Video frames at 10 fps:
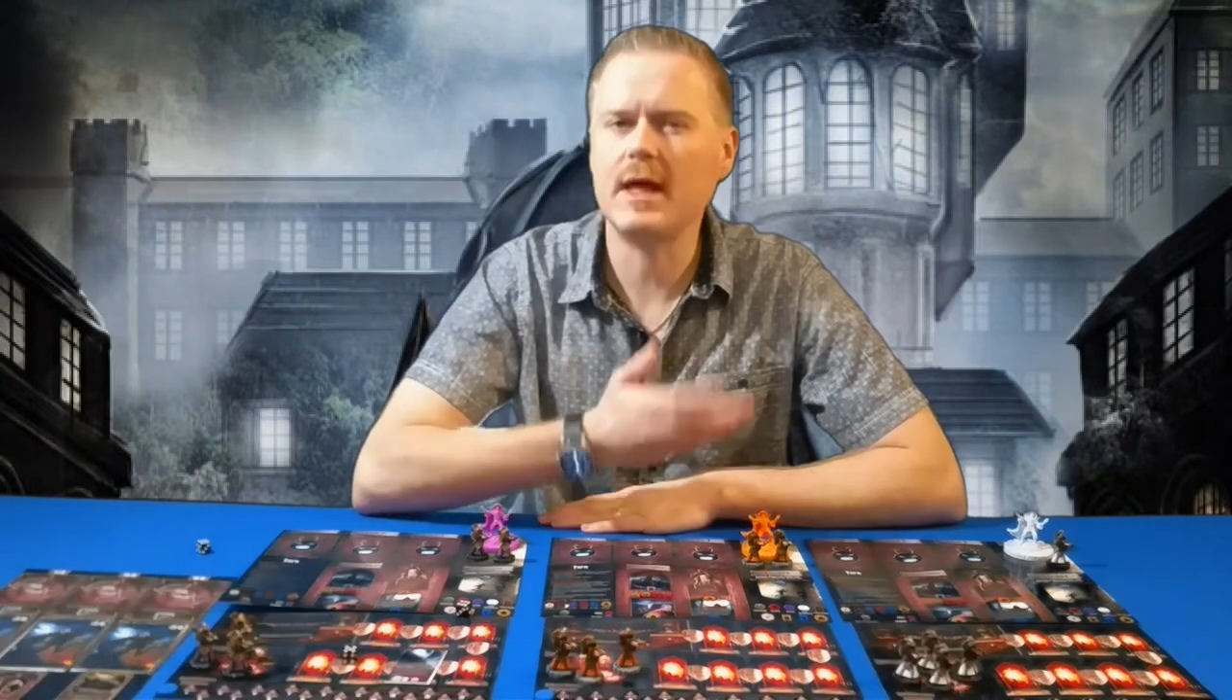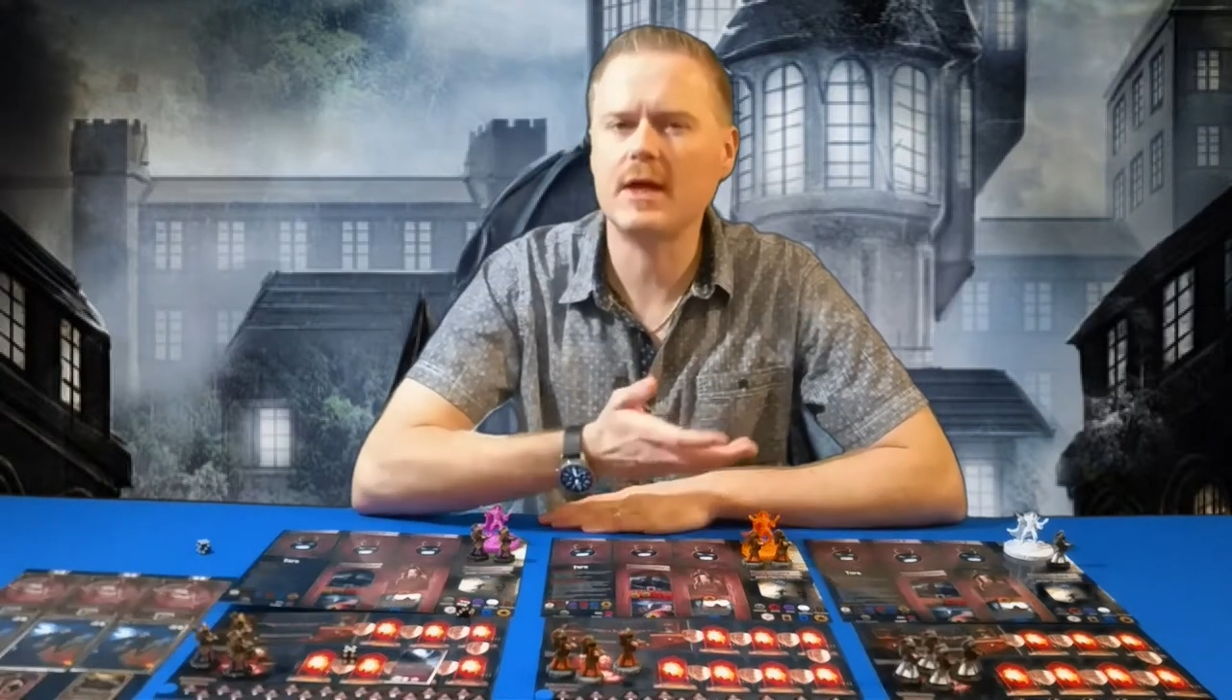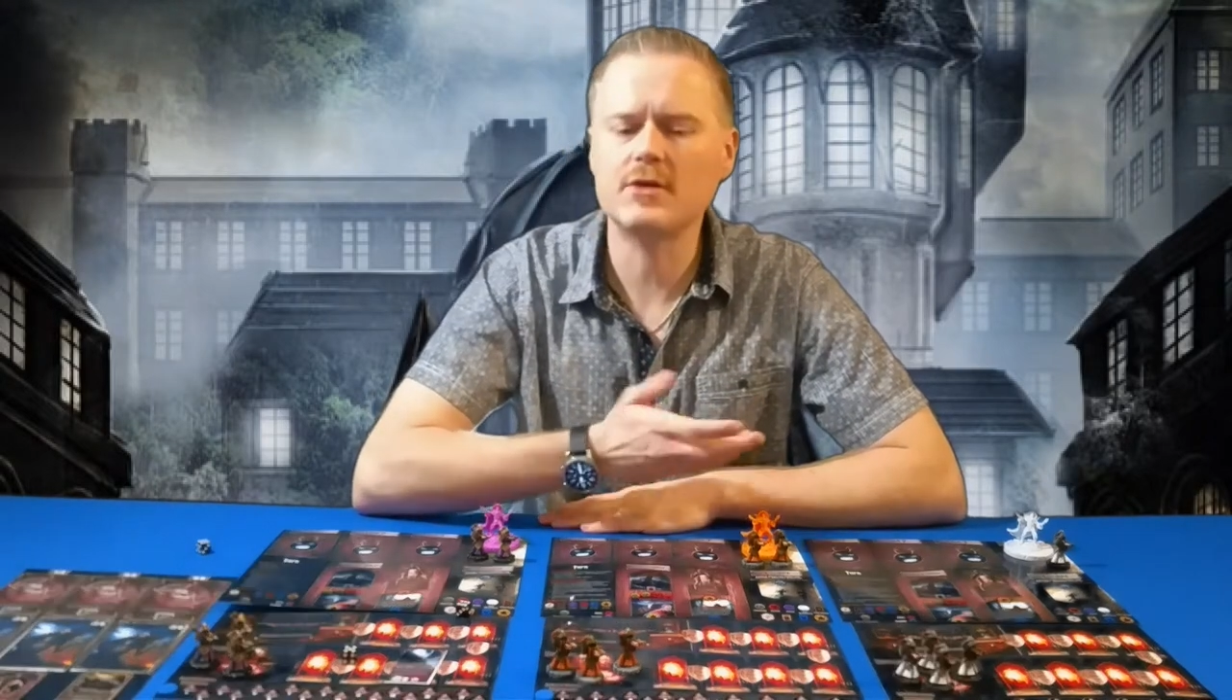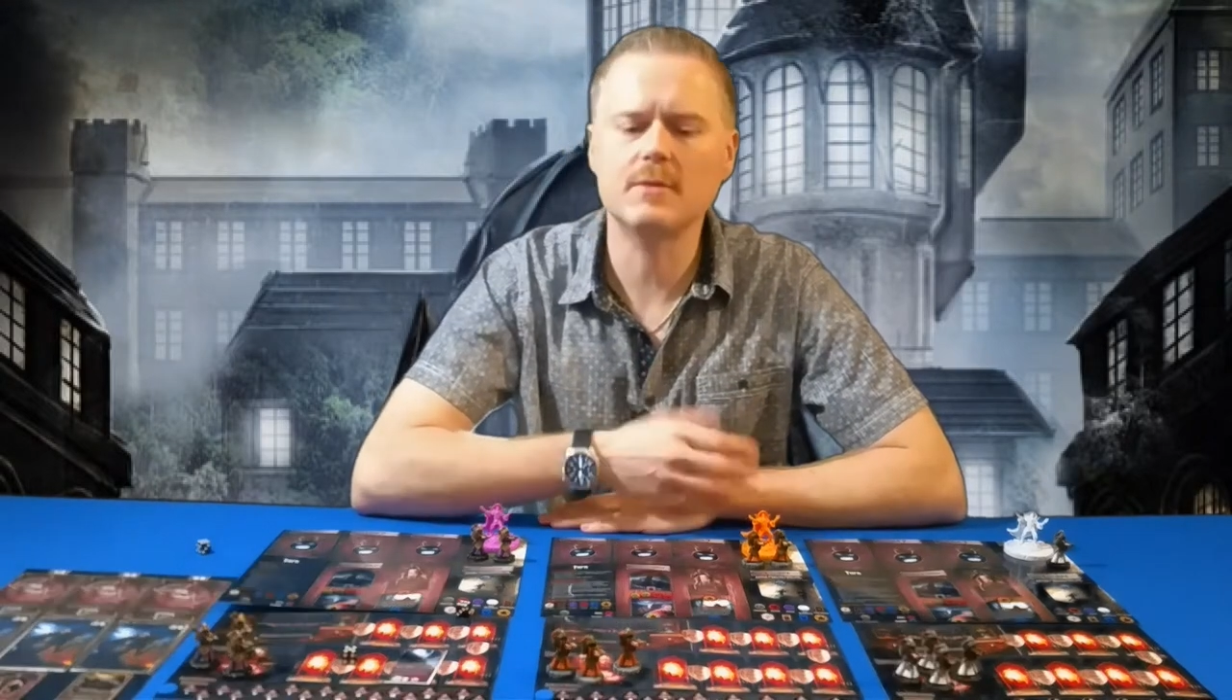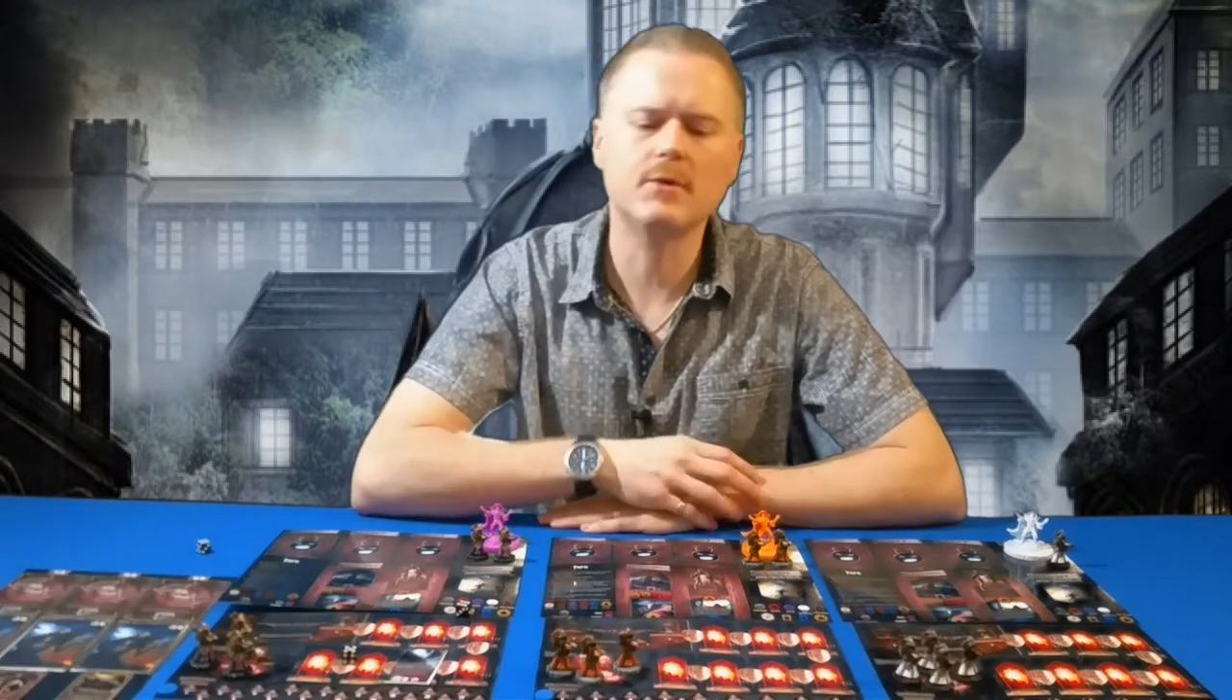
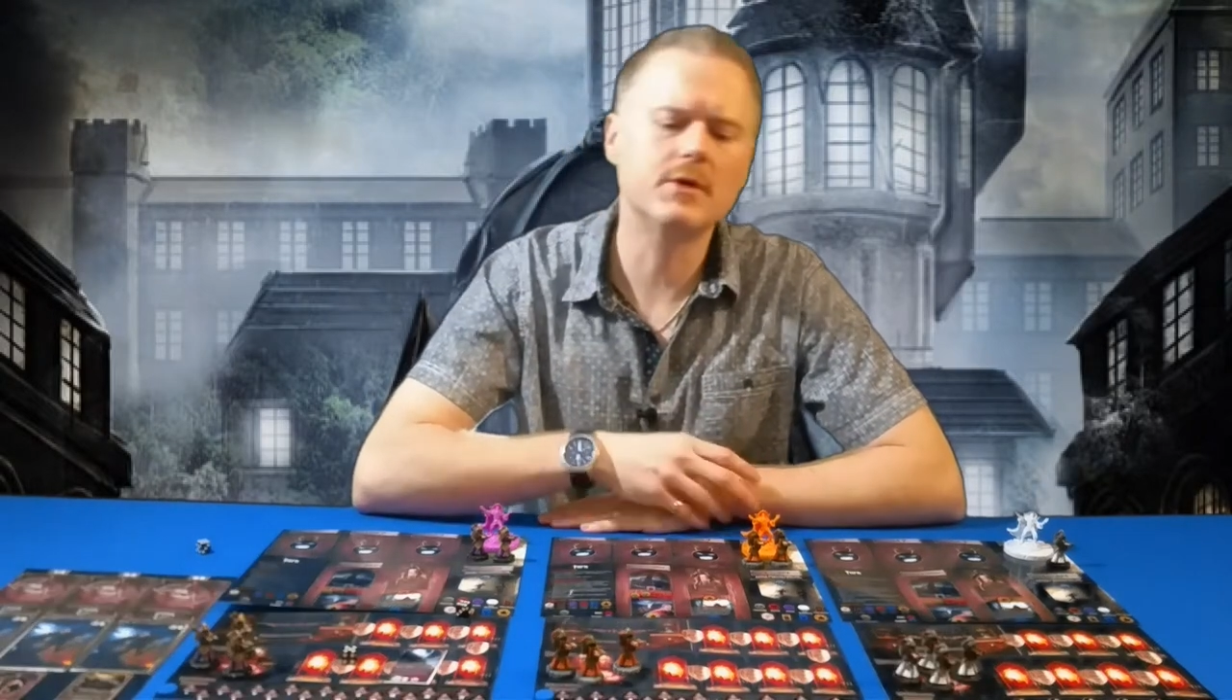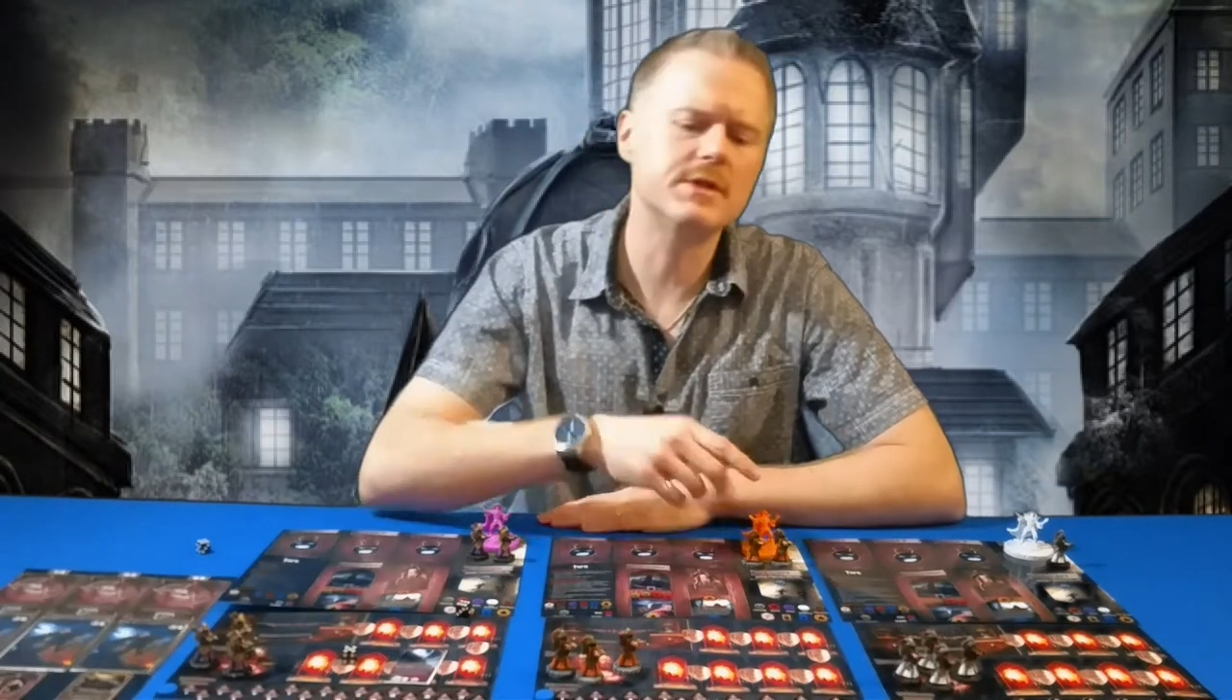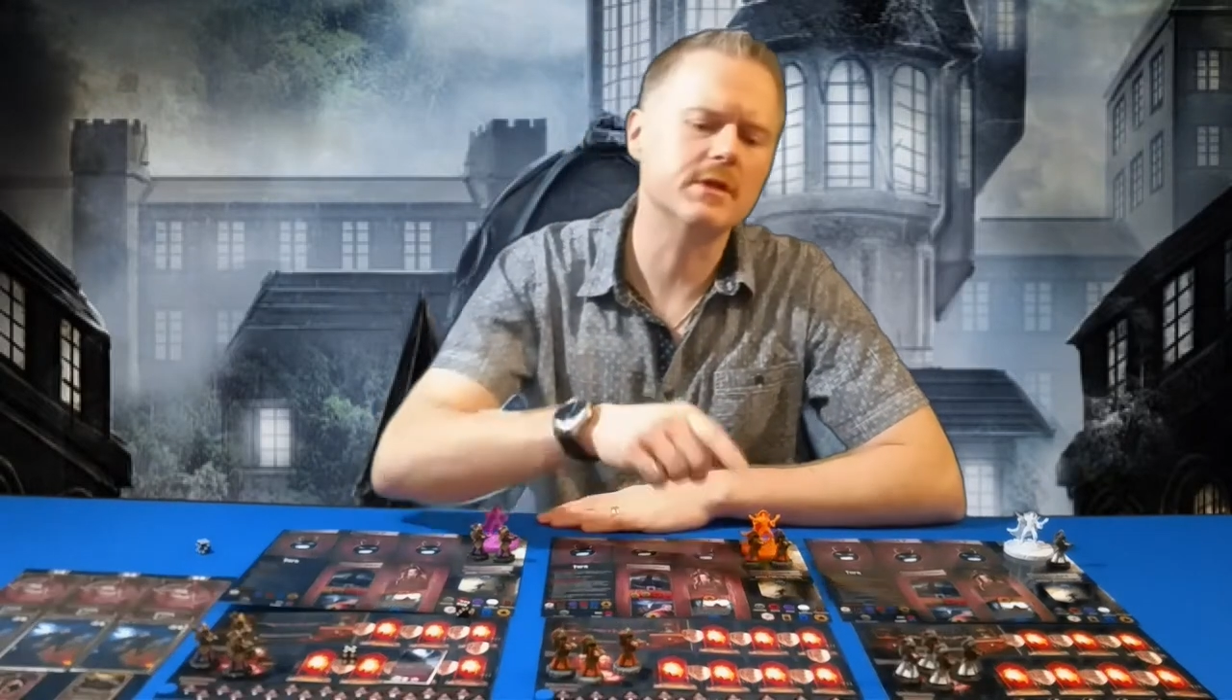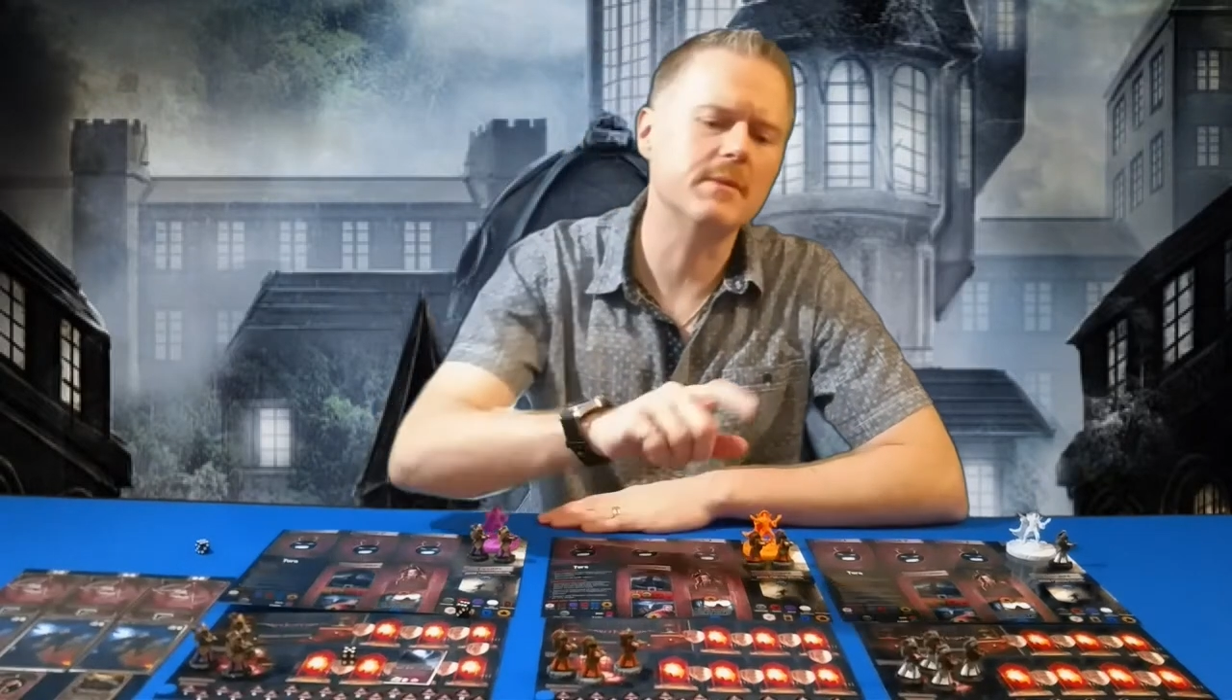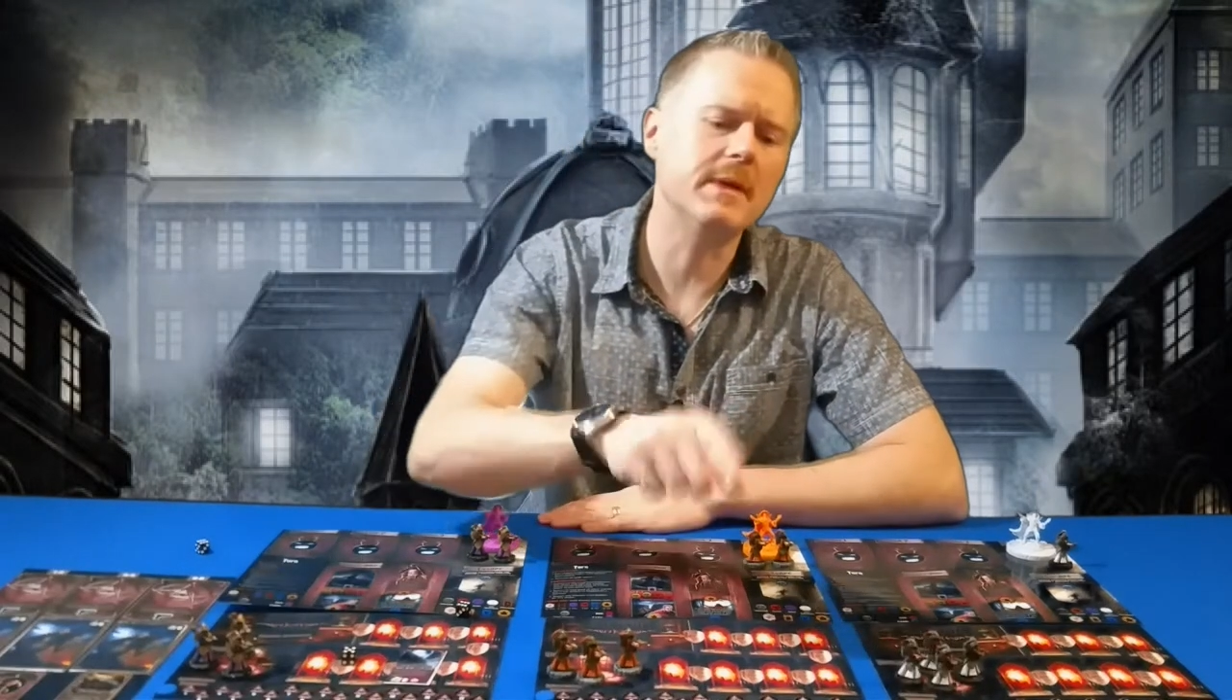extra
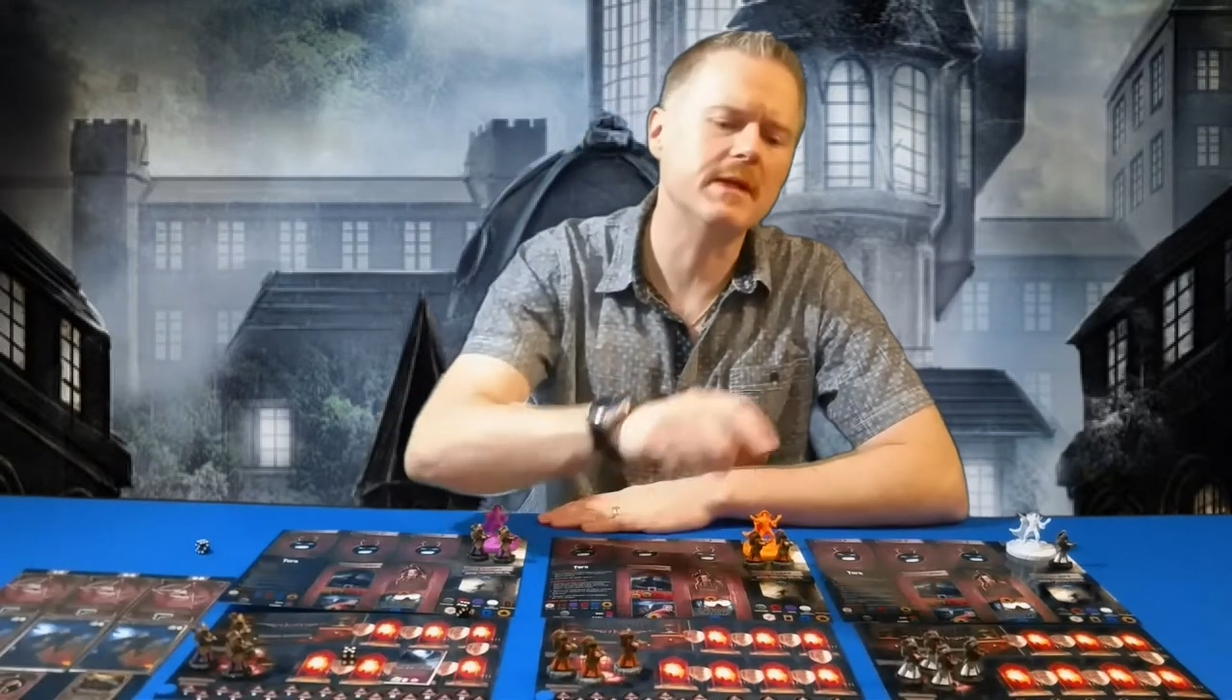boards that are going to